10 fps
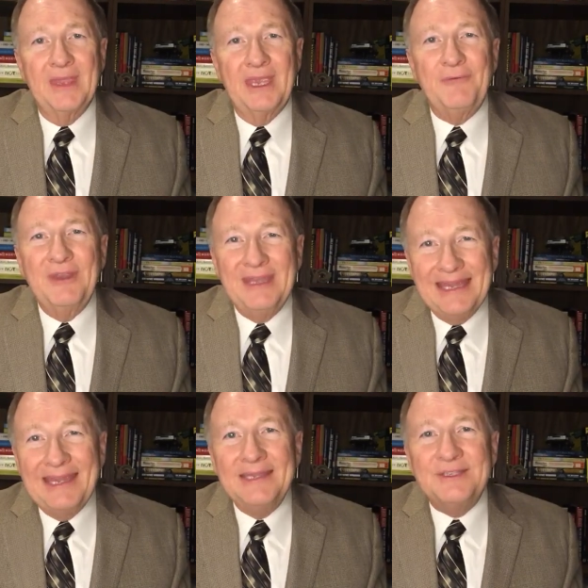if you
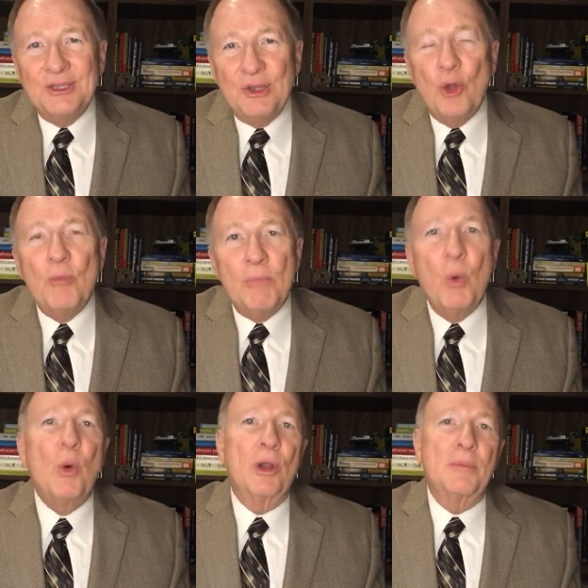need to know
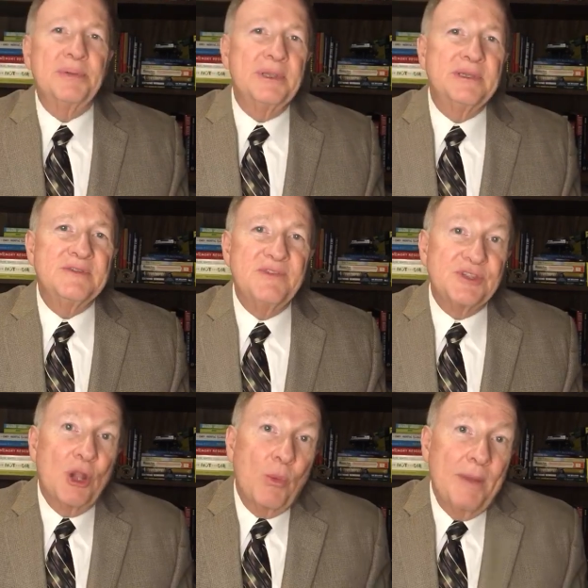more, please
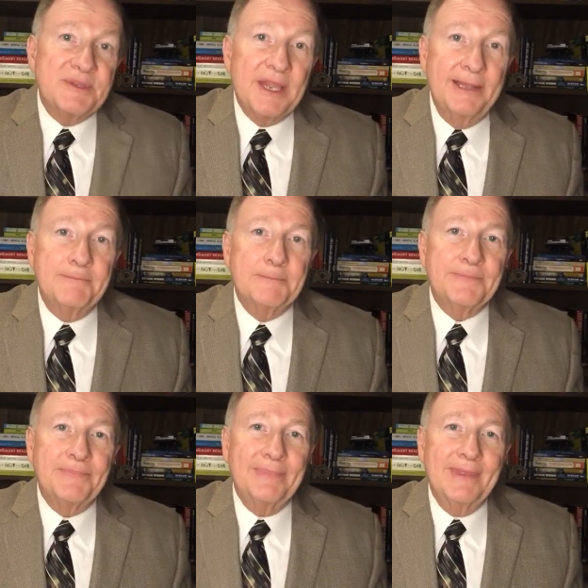visit our website.
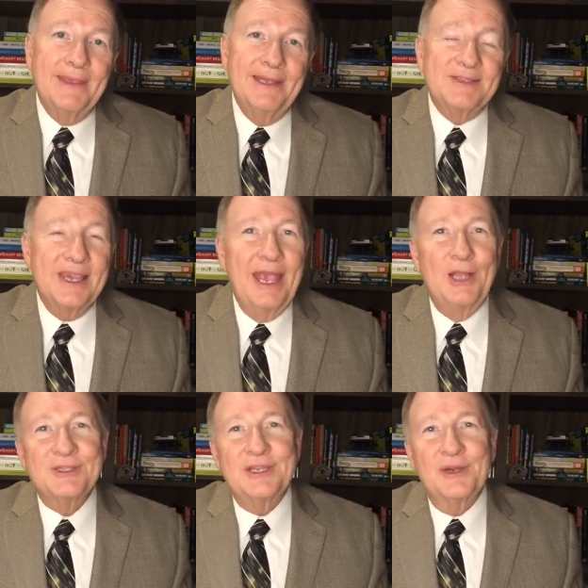It's a
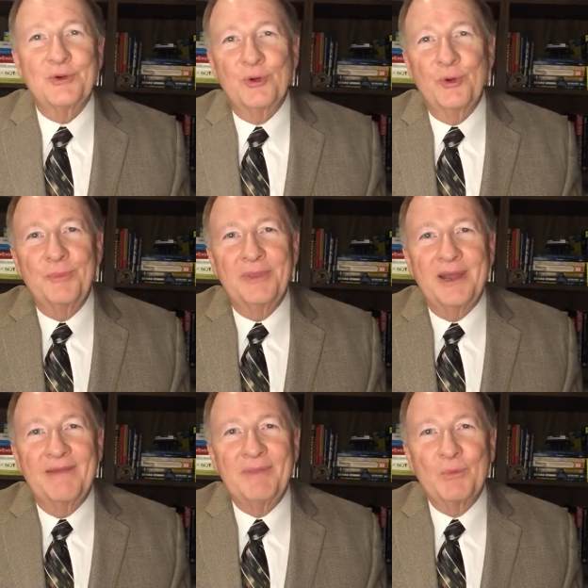counseling group that
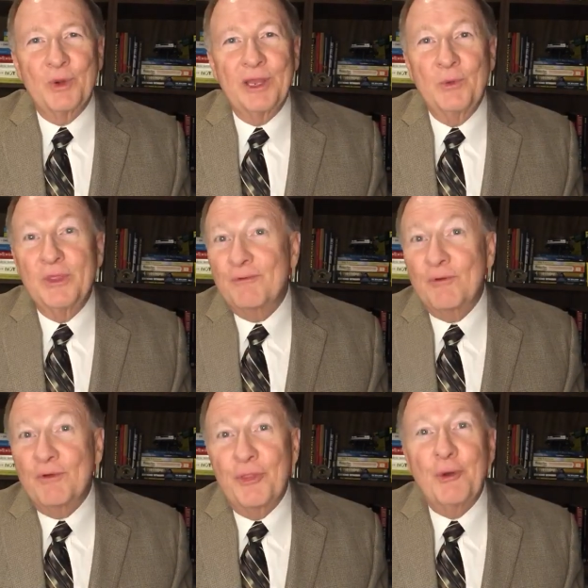I've been working with for
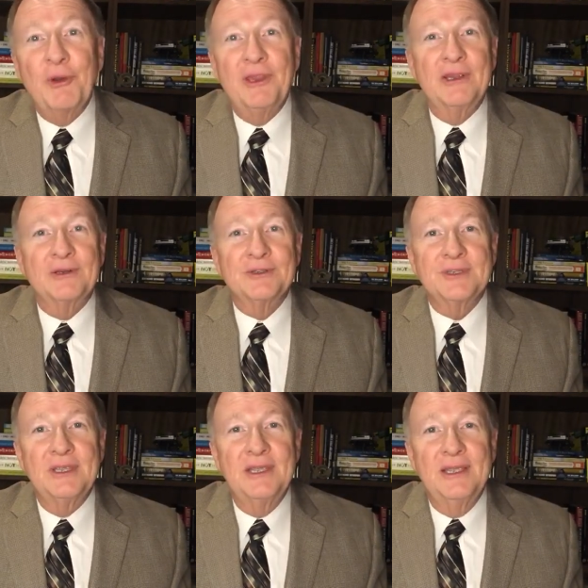over 30 years.